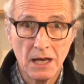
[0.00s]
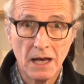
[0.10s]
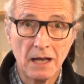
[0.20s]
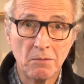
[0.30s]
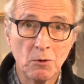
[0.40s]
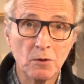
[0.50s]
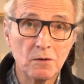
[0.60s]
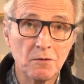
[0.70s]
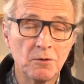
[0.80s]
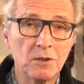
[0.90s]
and
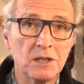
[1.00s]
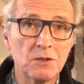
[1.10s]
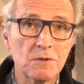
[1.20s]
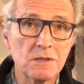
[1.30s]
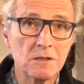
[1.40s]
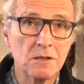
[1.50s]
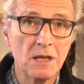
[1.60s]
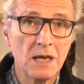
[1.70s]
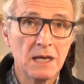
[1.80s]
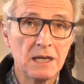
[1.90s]
most of all
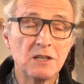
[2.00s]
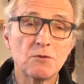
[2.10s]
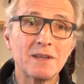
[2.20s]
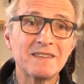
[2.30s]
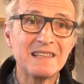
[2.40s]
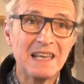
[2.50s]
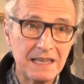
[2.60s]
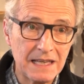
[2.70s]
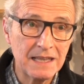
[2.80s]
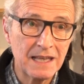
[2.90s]
interested in
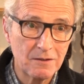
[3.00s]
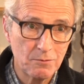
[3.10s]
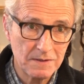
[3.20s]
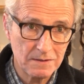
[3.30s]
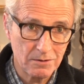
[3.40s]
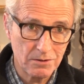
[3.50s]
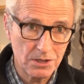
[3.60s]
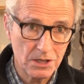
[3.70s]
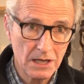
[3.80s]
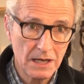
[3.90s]
translating that
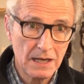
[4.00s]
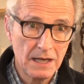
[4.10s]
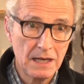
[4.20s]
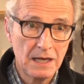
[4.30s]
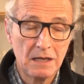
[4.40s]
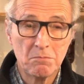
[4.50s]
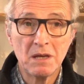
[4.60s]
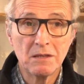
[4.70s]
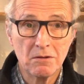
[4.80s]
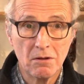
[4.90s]
research in
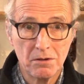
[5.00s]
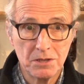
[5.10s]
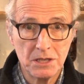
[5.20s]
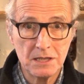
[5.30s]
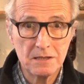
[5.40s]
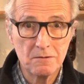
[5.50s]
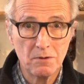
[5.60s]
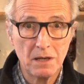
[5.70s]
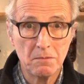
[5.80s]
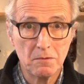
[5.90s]
methodologies
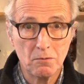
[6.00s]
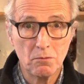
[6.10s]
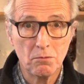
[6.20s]
to